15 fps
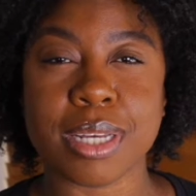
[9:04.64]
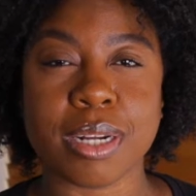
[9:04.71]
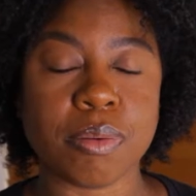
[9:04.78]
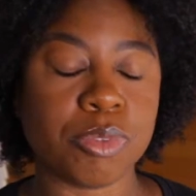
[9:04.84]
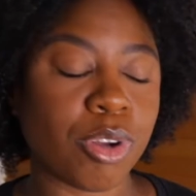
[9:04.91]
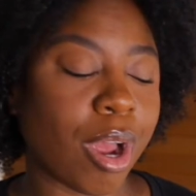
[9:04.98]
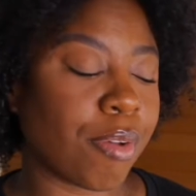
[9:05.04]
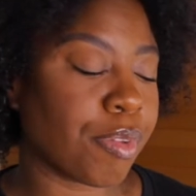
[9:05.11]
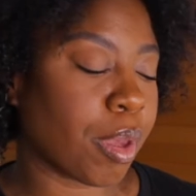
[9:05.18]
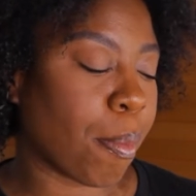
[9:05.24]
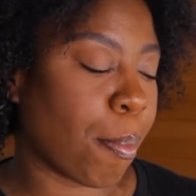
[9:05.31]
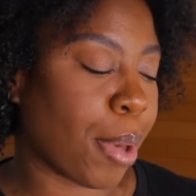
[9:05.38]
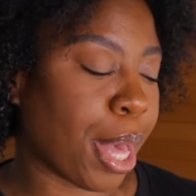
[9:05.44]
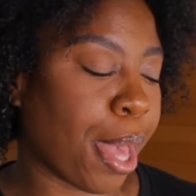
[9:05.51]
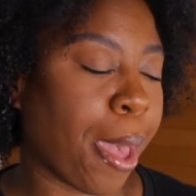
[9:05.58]
that I'm driving,
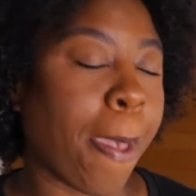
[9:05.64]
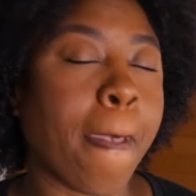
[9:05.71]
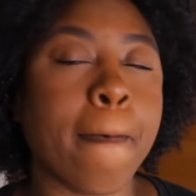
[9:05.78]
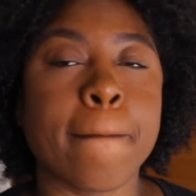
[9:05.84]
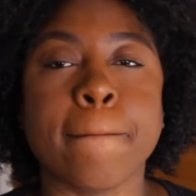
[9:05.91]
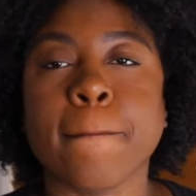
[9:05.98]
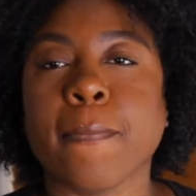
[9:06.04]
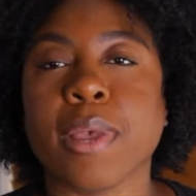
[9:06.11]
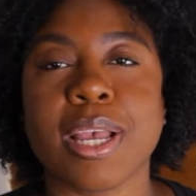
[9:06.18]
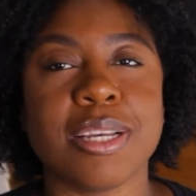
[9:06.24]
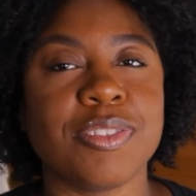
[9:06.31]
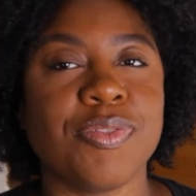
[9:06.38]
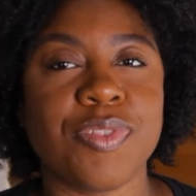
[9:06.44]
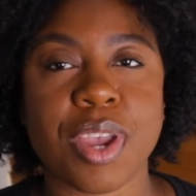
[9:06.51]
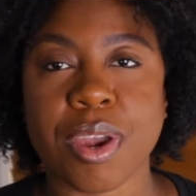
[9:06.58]
but
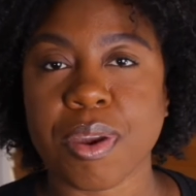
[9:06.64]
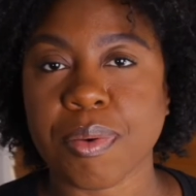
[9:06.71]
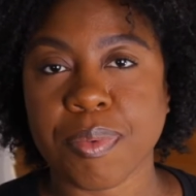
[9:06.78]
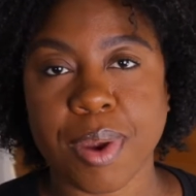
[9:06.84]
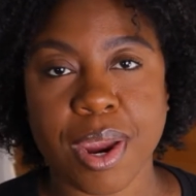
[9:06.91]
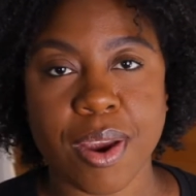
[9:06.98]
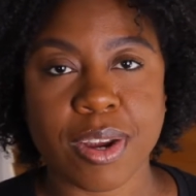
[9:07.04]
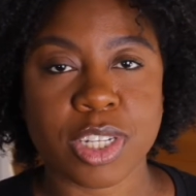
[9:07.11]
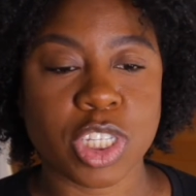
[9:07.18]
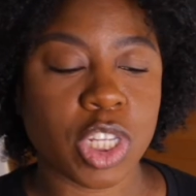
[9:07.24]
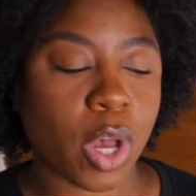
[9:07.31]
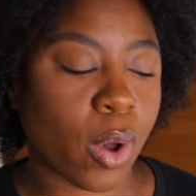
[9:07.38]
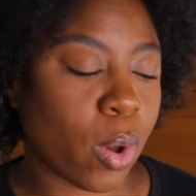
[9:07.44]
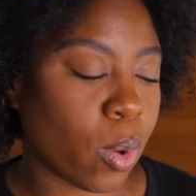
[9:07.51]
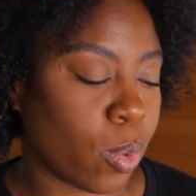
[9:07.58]
it's very rare.
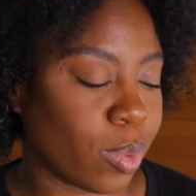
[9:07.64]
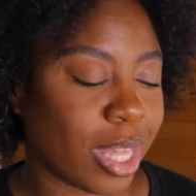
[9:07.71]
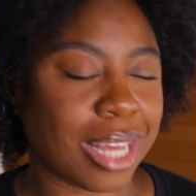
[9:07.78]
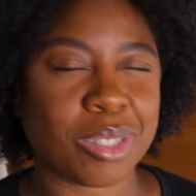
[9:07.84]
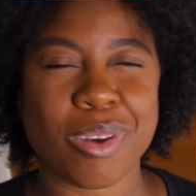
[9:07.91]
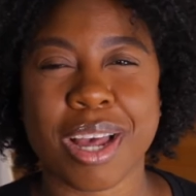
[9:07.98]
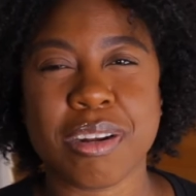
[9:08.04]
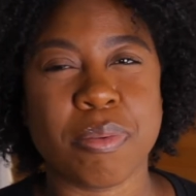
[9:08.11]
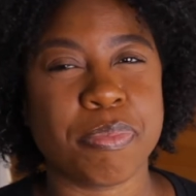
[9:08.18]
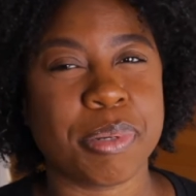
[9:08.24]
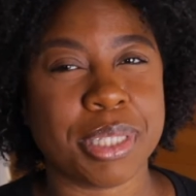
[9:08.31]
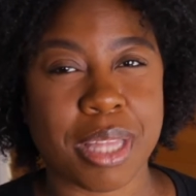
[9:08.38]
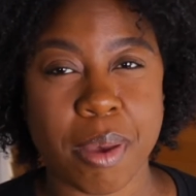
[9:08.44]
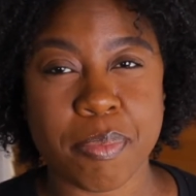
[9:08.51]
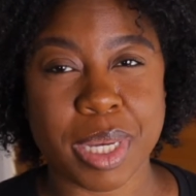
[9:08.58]
So that's why I don't
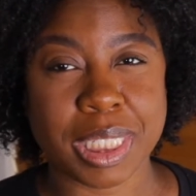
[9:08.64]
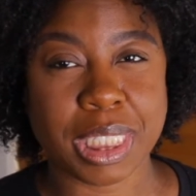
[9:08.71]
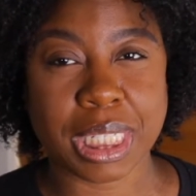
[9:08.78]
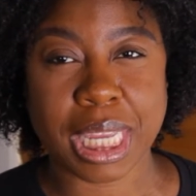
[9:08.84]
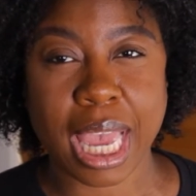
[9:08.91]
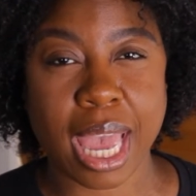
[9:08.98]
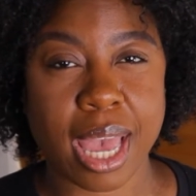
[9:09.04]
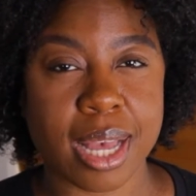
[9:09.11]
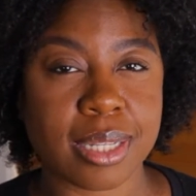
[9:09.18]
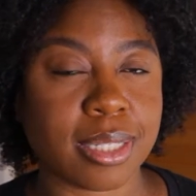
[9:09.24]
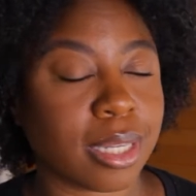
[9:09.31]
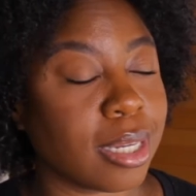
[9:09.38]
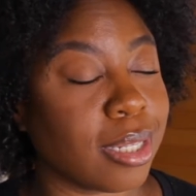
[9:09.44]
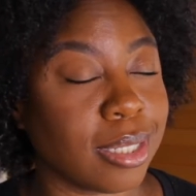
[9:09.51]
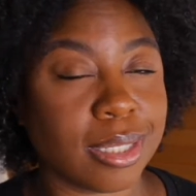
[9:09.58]
put that much in gas
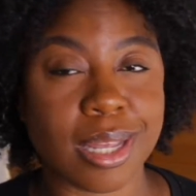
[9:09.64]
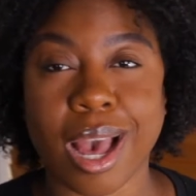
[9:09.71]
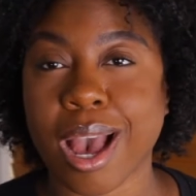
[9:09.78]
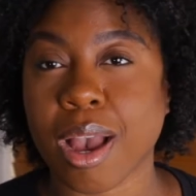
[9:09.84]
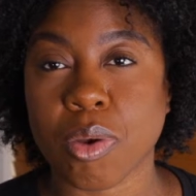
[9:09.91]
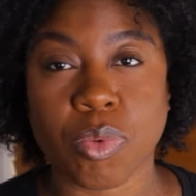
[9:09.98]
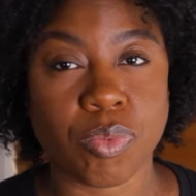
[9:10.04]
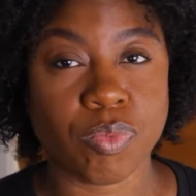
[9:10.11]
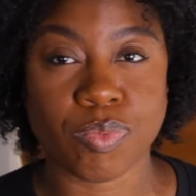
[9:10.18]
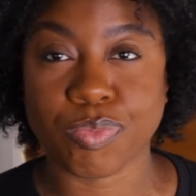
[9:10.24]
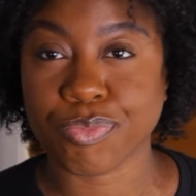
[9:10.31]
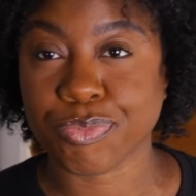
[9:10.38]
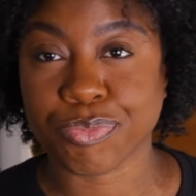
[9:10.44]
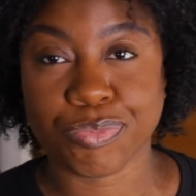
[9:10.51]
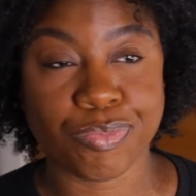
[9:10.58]
because I
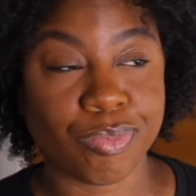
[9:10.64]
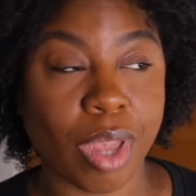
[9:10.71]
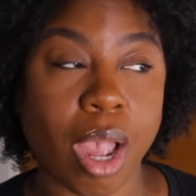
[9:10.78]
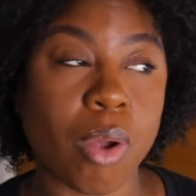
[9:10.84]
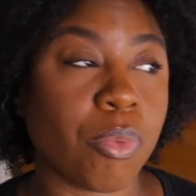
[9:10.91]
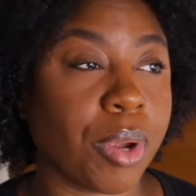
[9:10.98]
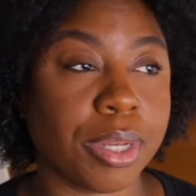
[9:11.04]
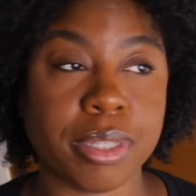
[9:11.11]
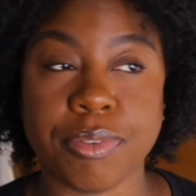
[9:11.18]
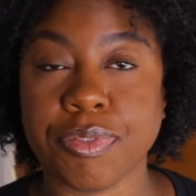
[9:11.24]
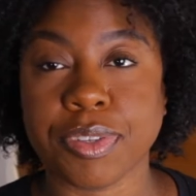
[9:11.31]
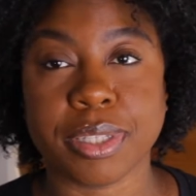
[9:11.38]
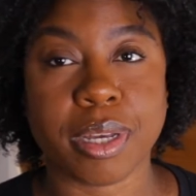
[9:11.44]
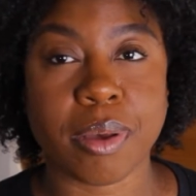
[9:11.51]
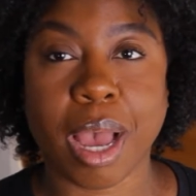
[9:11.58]
rarely
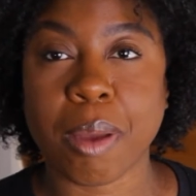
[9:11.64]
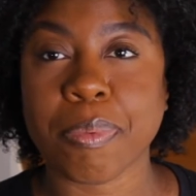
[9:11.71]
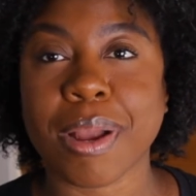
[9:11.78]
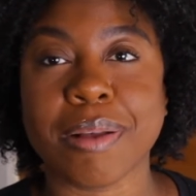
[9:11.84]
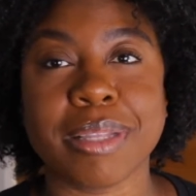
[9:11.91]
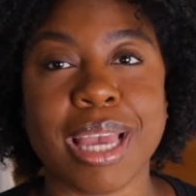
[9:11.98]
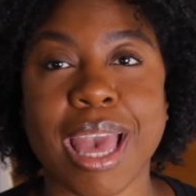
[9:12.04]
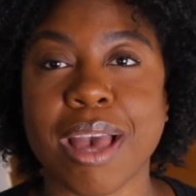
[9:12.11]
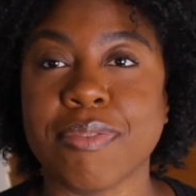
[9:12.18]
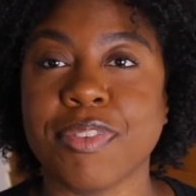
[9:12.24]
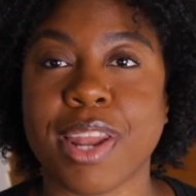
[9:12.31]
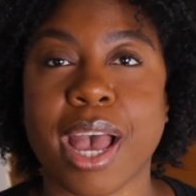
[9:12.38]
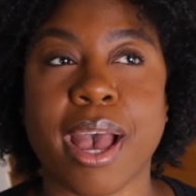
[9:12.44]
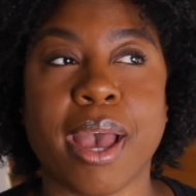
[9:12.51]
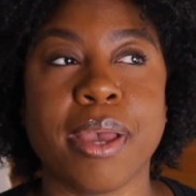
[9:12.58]
fill up. I probably have
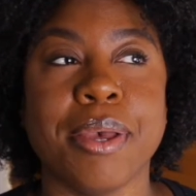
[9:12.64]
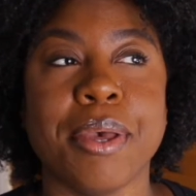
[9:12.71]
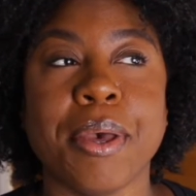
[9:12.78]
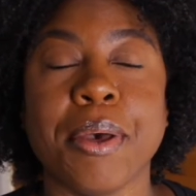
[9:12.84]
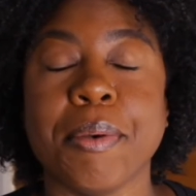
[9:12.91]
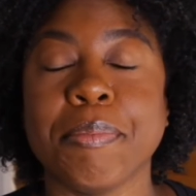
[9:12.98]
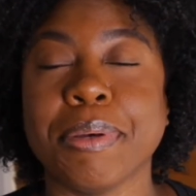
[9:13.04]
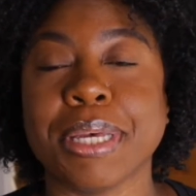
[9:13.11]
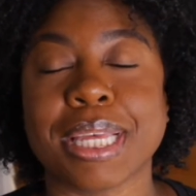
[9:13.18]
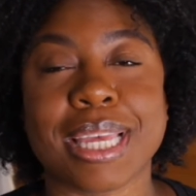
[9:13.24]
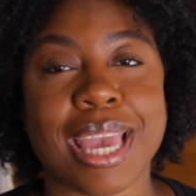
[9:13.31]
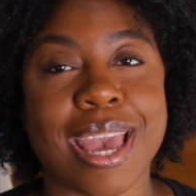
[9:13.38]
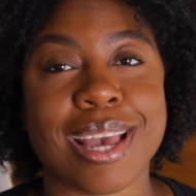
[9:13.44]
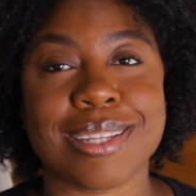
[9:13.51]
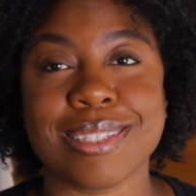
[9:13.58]
not put
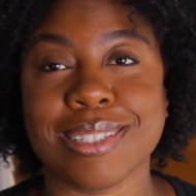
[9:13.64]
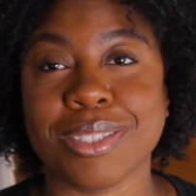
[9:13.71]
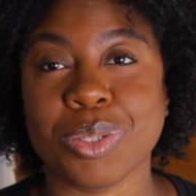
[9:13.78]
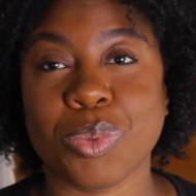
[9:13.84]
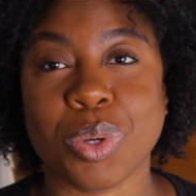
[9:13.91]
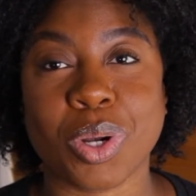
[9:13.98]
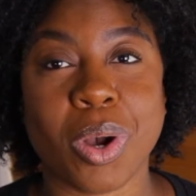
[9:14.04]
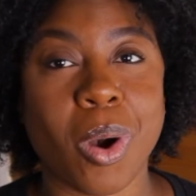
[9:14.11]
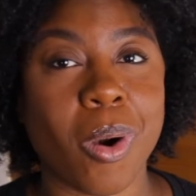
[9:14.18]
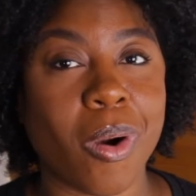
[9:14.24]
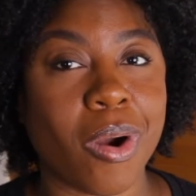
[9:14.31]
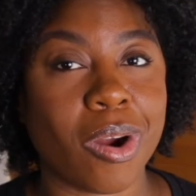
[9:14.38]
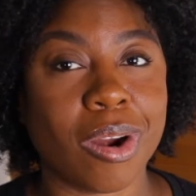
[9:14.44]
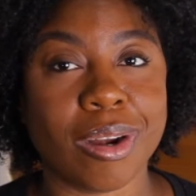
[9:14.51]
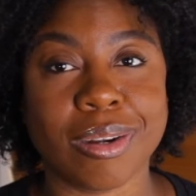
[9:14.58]
gas into a
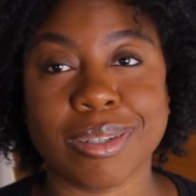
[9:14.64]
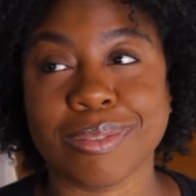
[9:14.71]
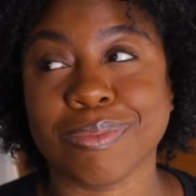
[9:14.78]
car.